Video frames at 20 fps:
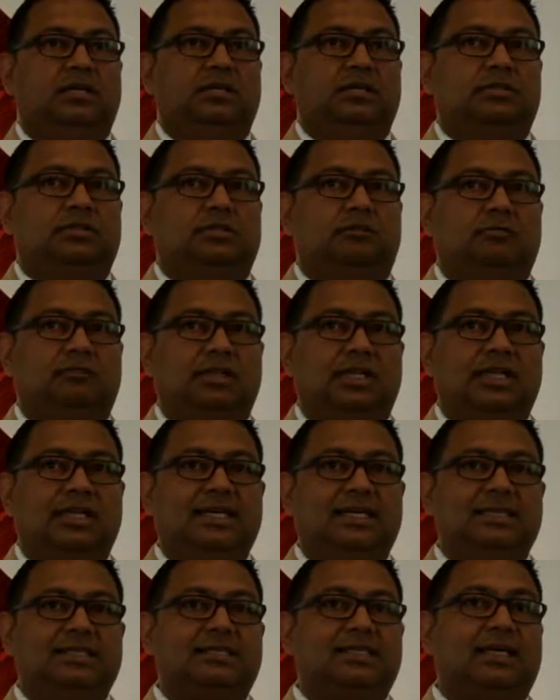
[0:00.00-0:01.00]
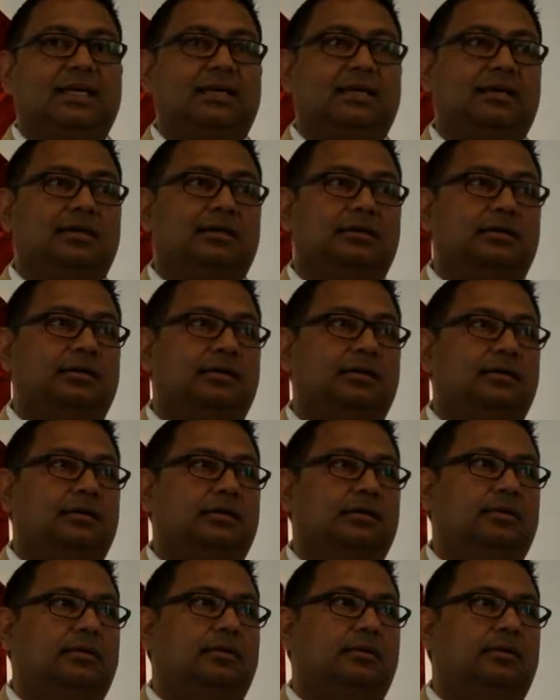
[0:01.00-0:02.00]
So releasing
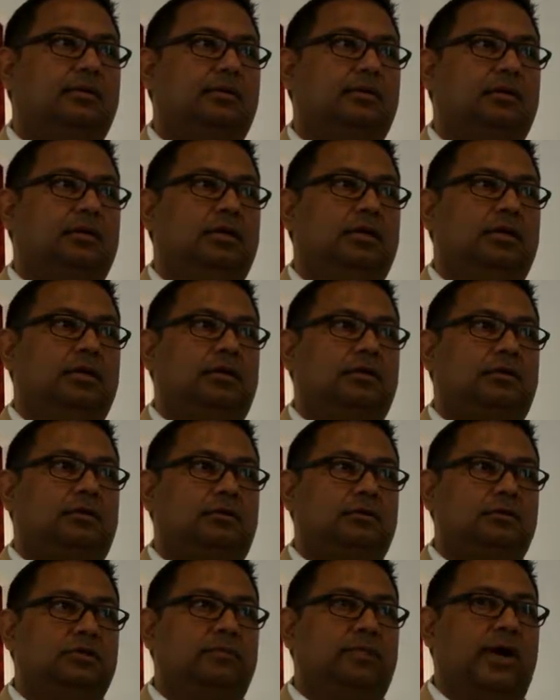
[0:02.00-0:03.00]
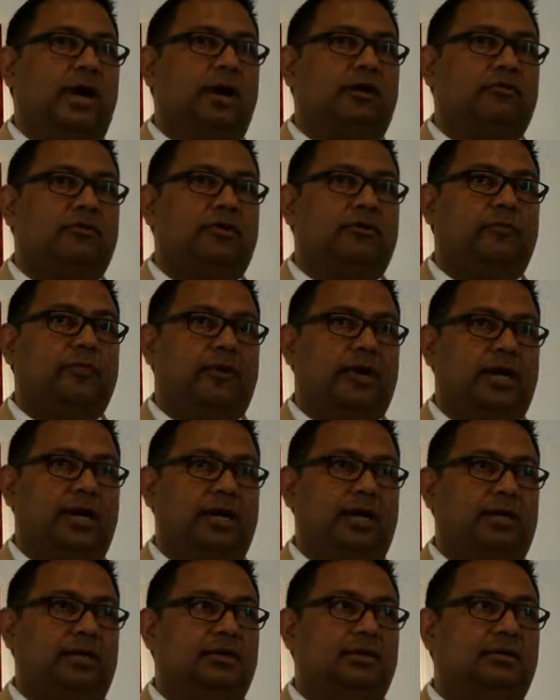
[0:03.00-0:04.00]
through the power of
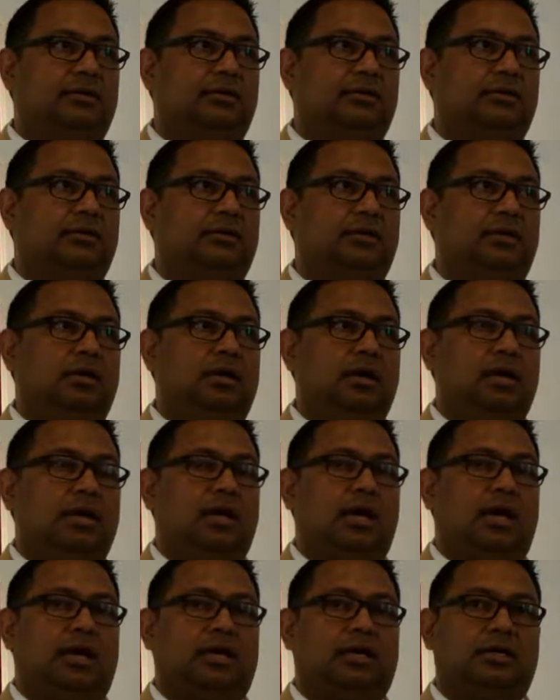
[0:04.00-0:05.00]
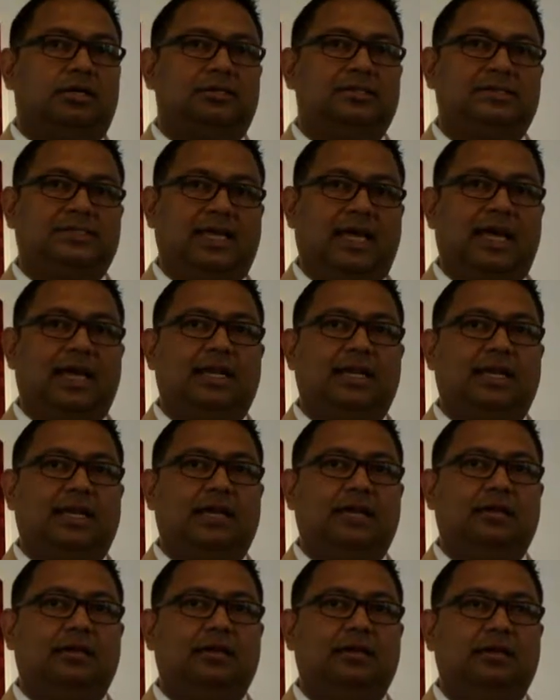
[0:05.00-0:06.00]
prayer and
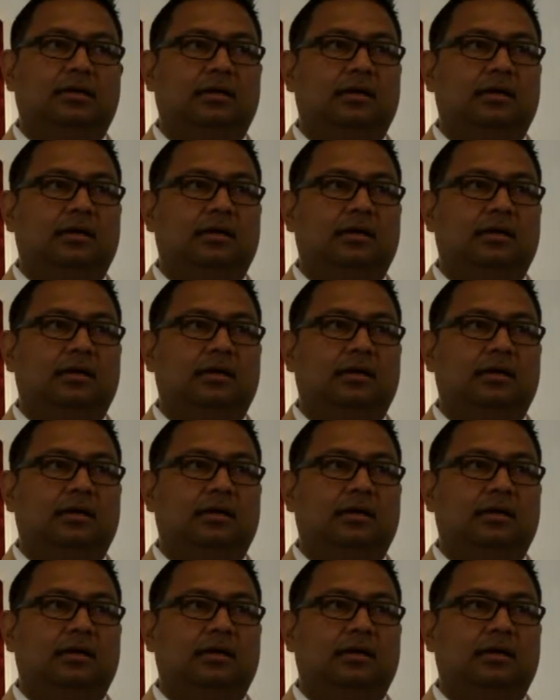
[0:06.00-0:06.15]
understanding